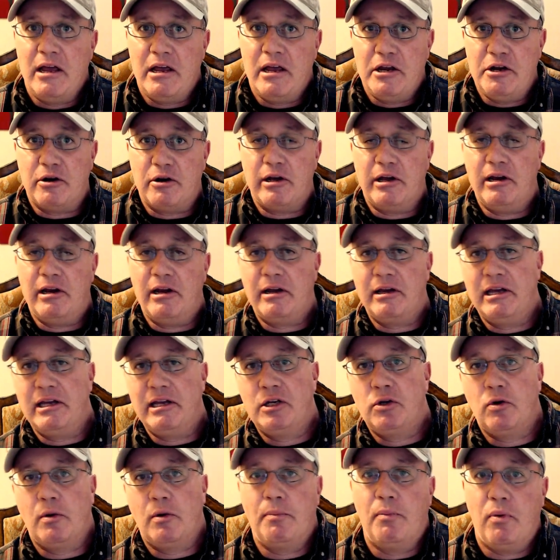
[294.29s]
you're going to get
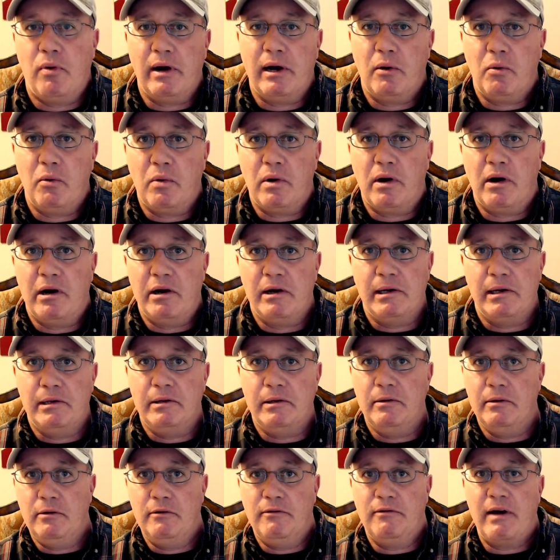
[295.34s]
to a point where
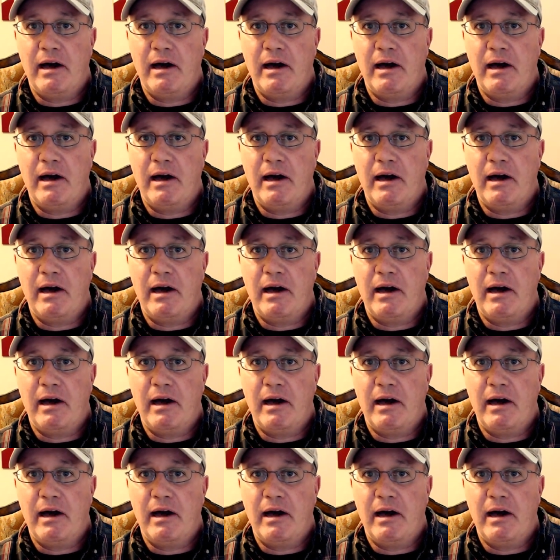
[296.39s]
you've